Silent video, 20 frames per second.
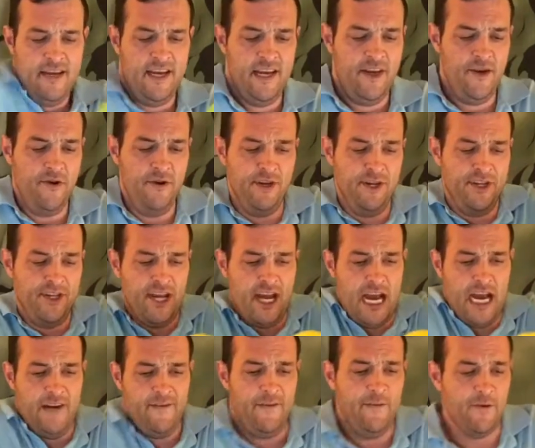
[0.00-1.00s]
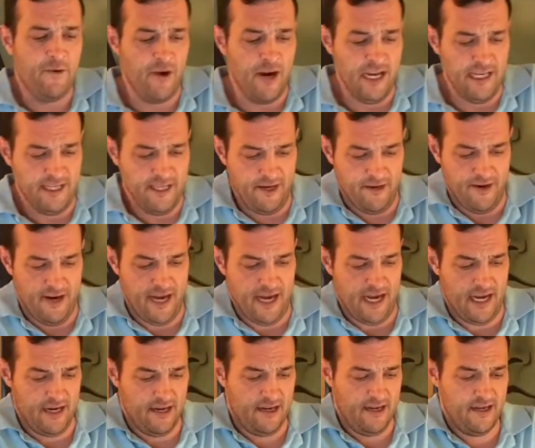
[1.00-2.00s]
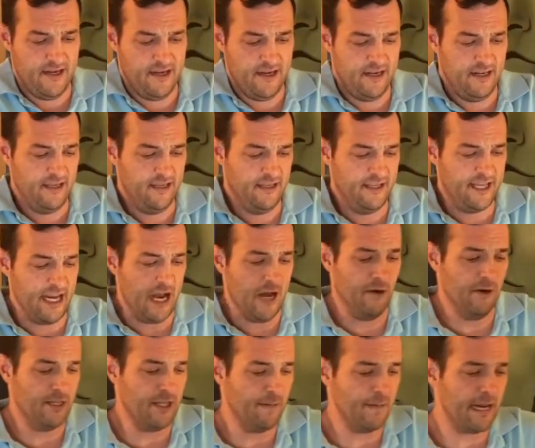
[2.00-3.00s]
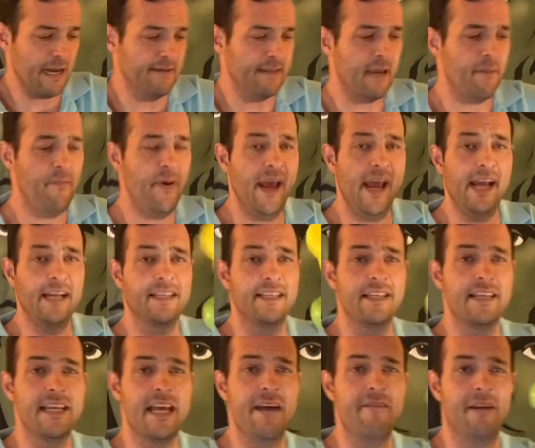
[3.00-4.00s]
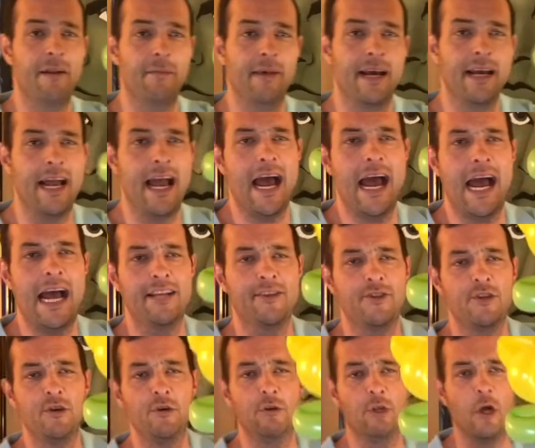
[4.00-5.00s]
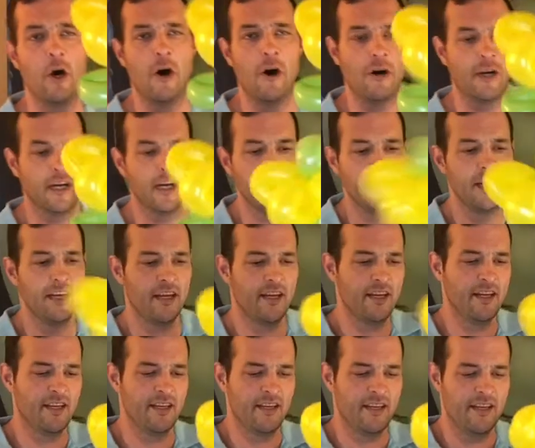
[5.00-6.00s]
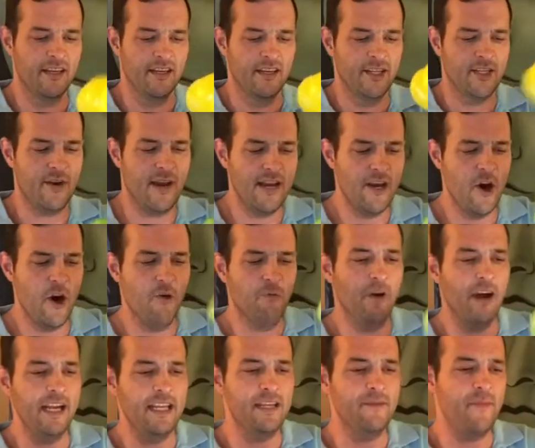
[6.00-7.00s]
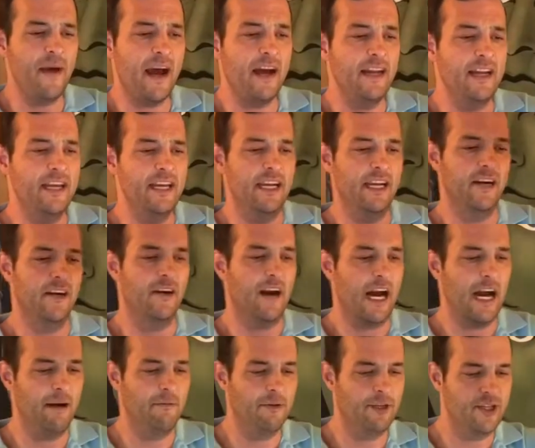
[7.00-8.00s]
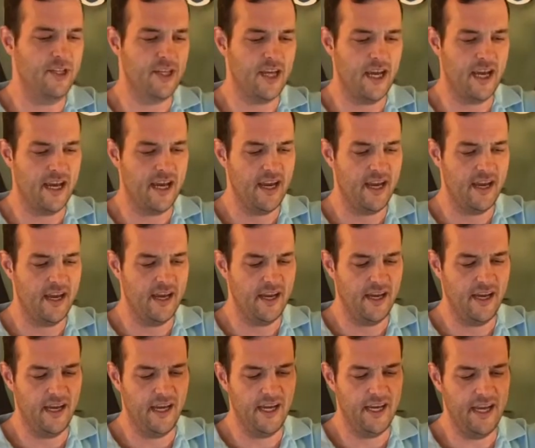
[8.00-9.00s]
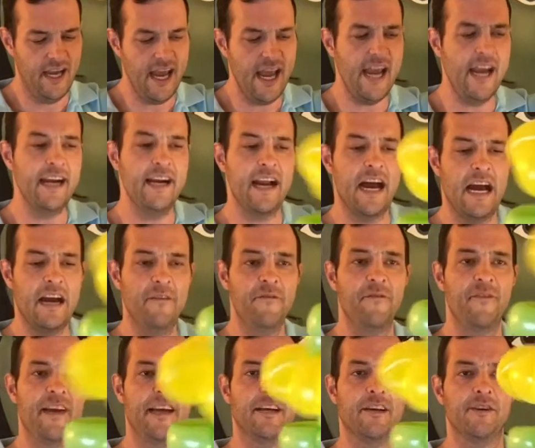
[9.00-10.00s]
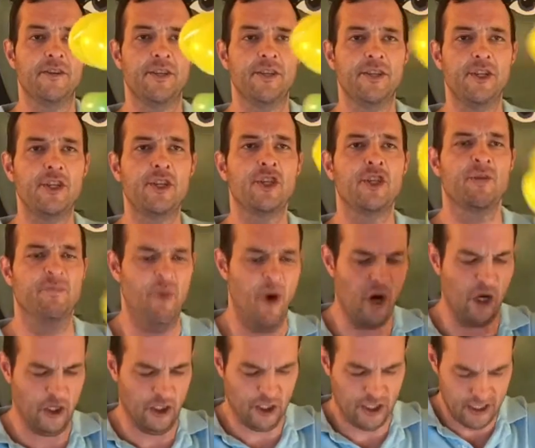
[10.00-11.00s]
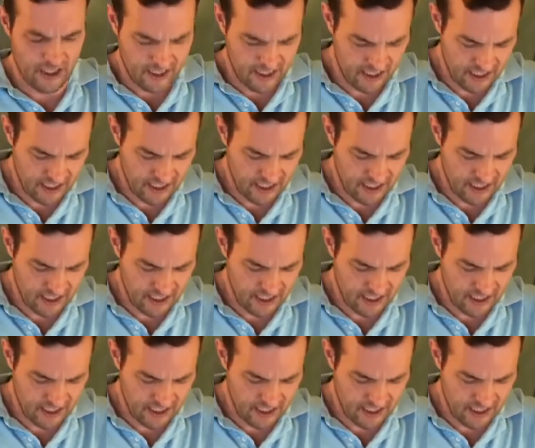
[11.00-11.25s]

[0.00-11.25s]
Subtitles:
You decide if I'm crazy or not. So, sometimes I pass it to them and I'm like, it's too long. So I go right about here, I would say 8, 9 fingers, just smaller.